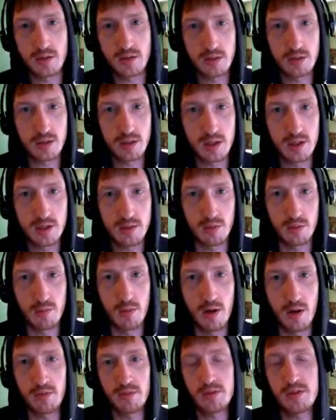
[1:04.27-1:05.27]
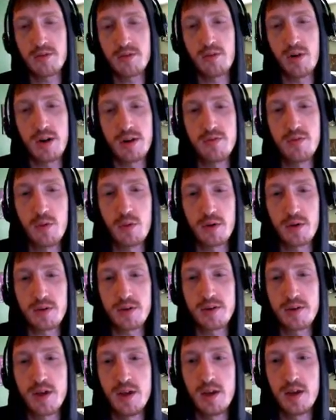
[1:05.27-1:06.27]
Dookie with Marvel Strike
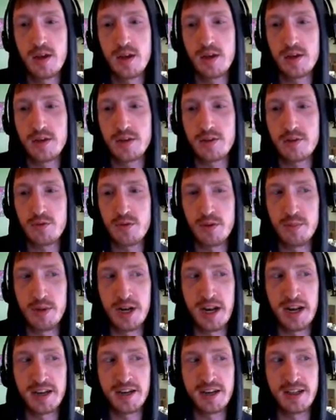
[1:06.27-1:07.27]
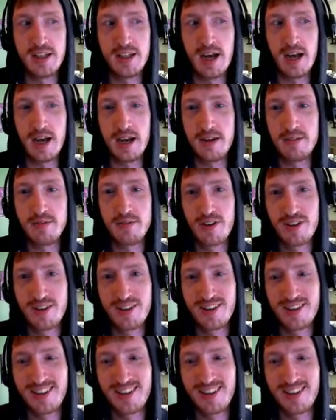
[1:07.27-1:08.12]
Force, streaming at you live.